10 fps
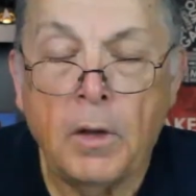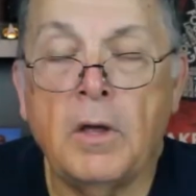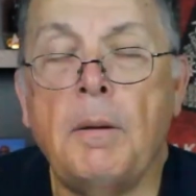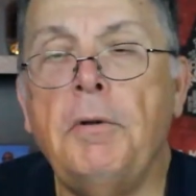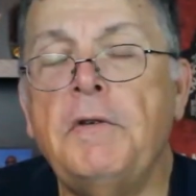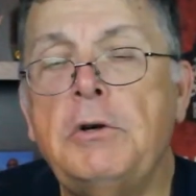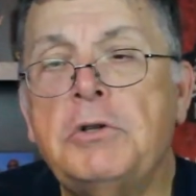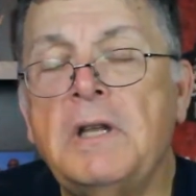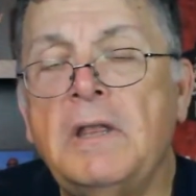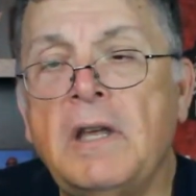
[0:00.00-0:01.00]
A couple of
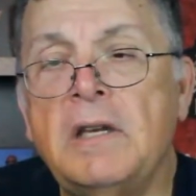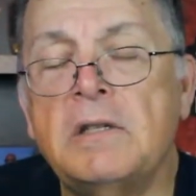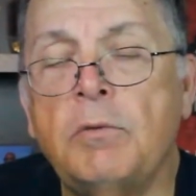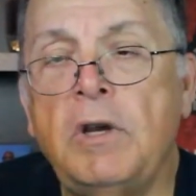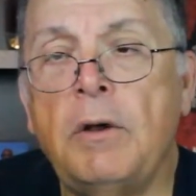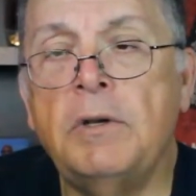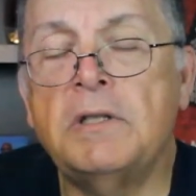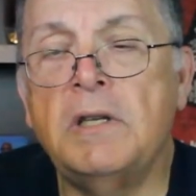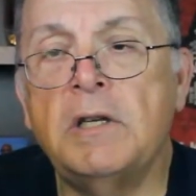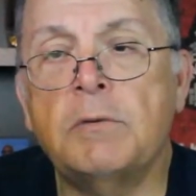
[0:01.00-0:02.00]
interesting things, and we
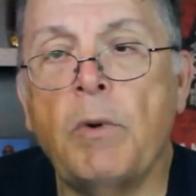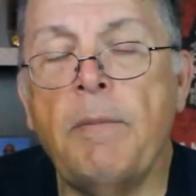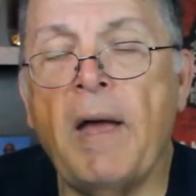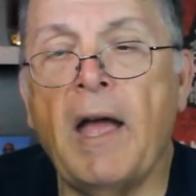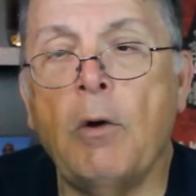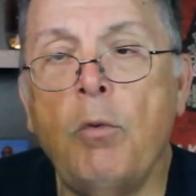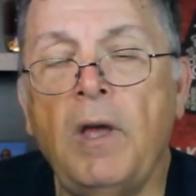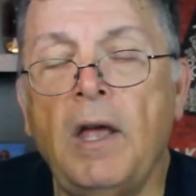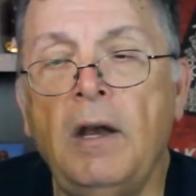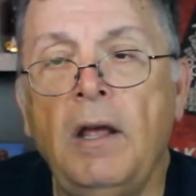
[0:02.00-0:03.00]
noticed this way back
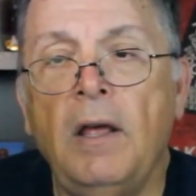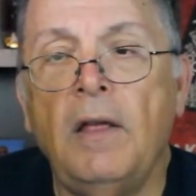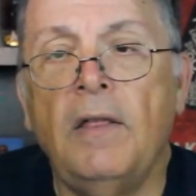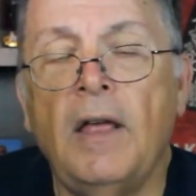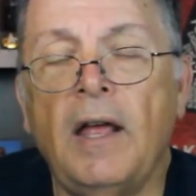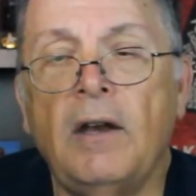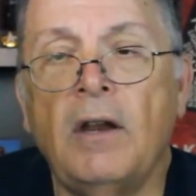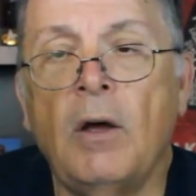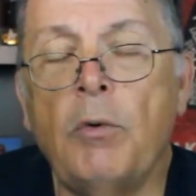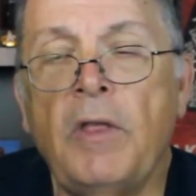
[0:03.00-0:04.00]
when, that
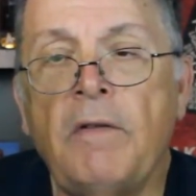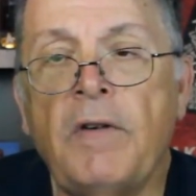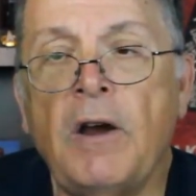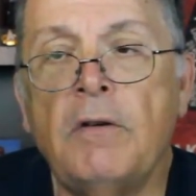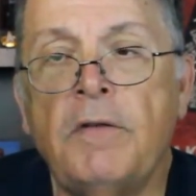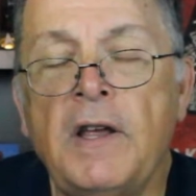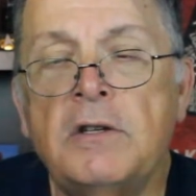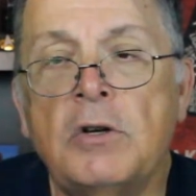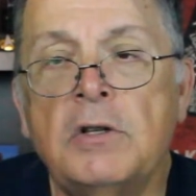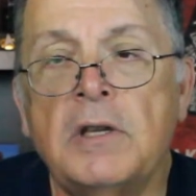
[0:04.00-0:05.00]
when they fired
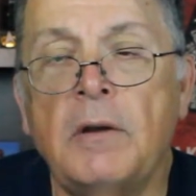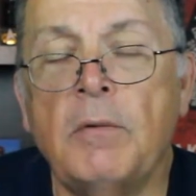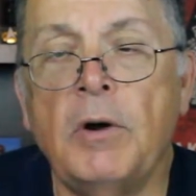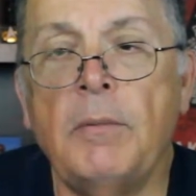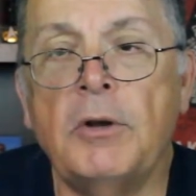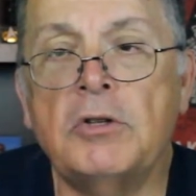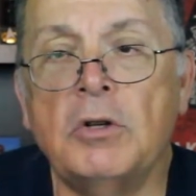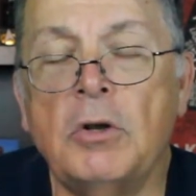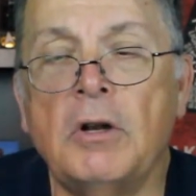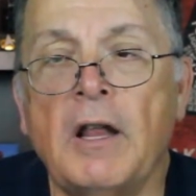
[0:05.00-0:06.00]
phasers, they very much
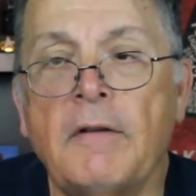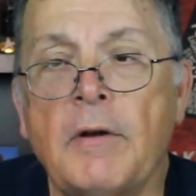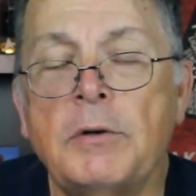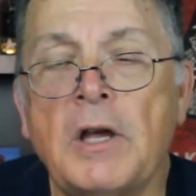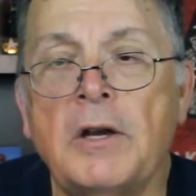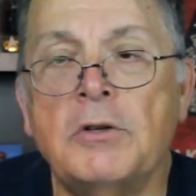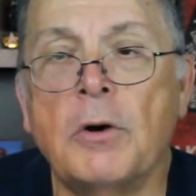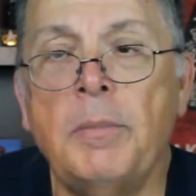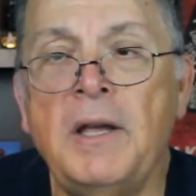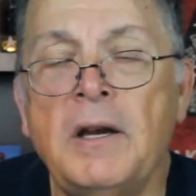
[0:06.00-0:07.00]
looked like photon
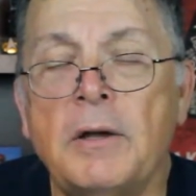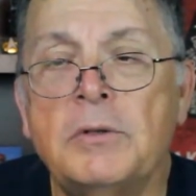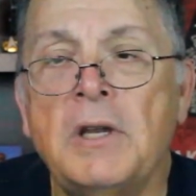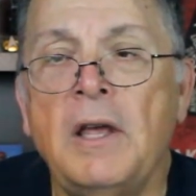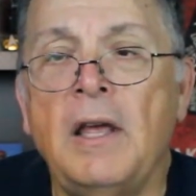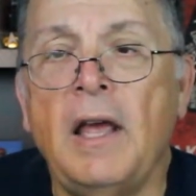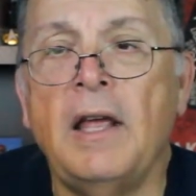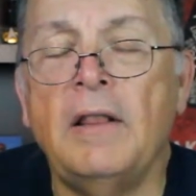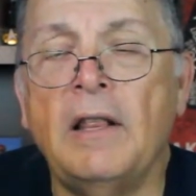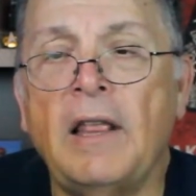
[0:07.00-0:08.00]
torpedoes,
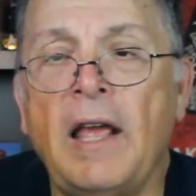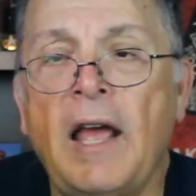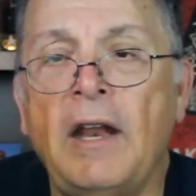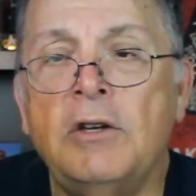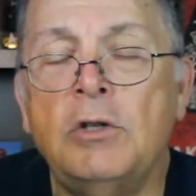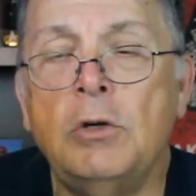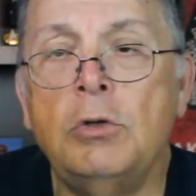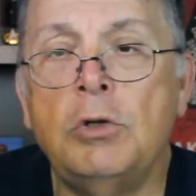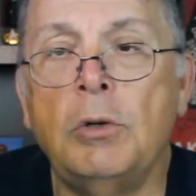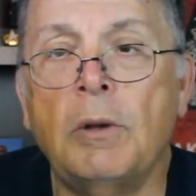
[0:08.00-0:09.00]
and that they had to
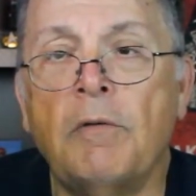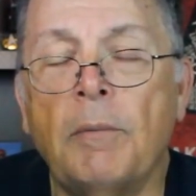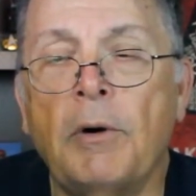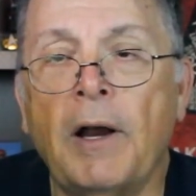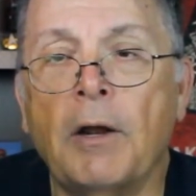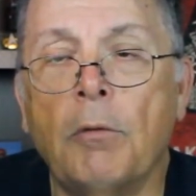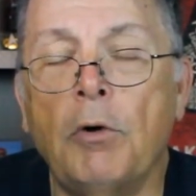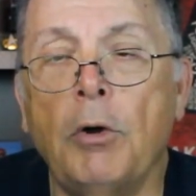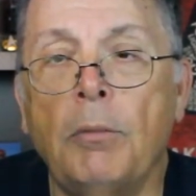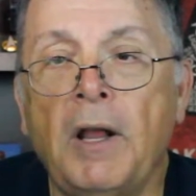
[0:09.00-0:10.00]
shoot them from a regular
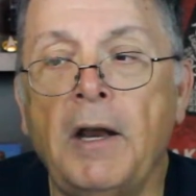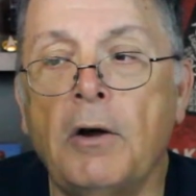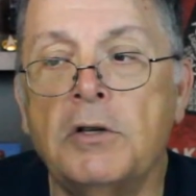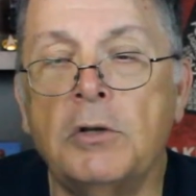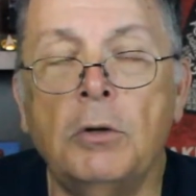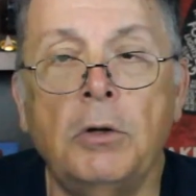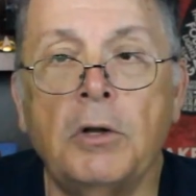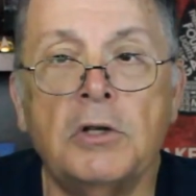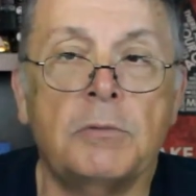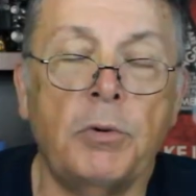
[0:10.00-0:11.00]
room. Later, Sulu
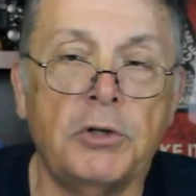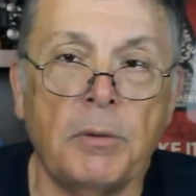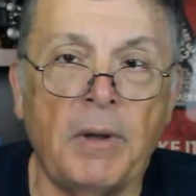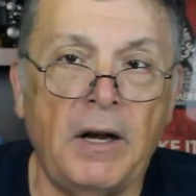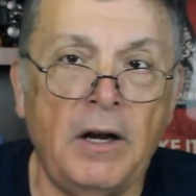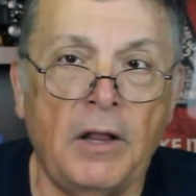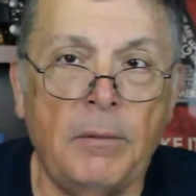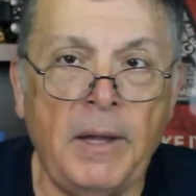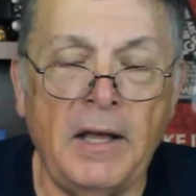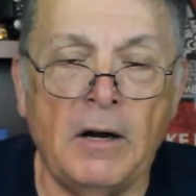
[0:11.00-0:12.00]
could just push a button on
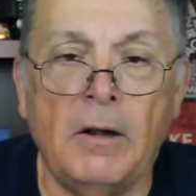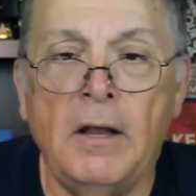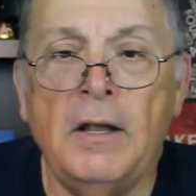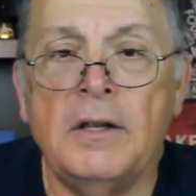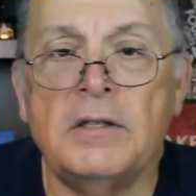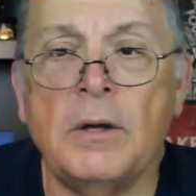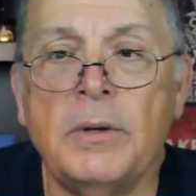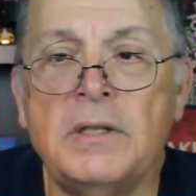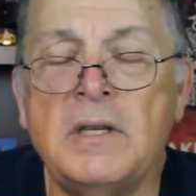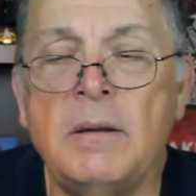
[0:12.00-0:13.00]
the panel, so
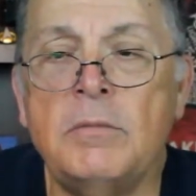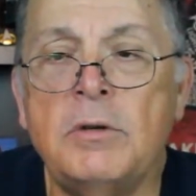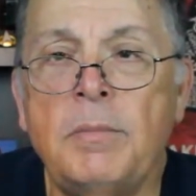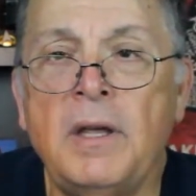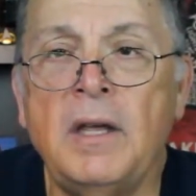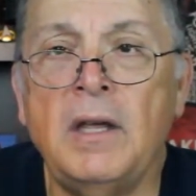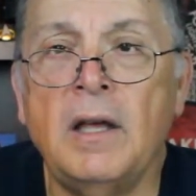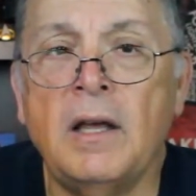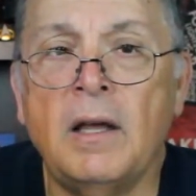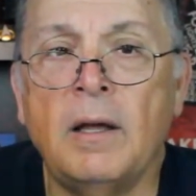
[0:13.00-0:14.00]
it seemed to be